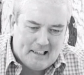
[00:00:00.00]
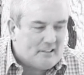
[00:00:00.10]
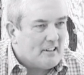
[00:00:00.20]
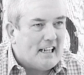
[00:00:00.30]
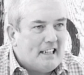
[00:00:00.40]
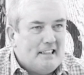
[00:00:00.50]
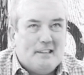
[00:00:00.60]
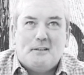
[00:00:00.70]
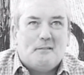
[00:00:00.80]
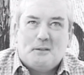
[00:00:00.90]
I
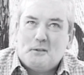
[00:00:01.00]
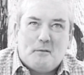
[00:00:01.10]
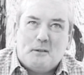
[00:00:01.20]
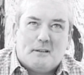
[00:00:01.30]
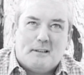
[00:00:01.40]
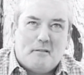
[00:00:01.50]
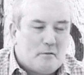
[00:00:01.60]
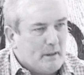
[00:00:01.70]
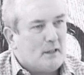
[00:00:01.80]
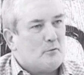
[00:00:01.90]
cried, you know, I was, I was
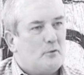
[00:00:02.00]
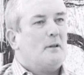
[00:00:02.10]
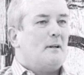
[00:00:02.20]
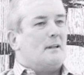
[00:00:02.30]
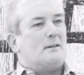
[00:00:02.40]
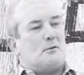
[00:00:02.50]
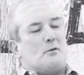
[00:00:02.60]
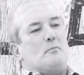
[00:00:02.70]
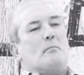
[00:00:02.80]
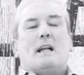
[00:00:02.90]
never been
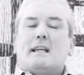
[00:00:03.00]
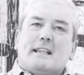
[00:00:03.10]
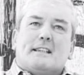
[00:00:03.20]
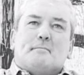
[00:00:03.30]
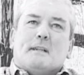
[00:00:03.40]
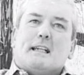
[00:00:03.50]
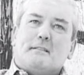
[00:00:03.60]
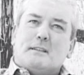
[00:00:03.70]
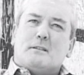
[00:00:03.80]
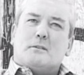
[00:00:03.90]
so humiliated in my
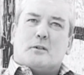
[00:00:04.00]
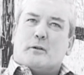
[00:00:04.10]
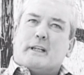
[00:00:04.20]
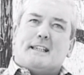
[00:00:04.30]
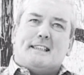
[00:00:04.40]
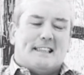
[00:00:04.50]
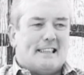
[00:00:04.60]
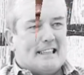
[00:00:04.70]
life, you know, and degraded.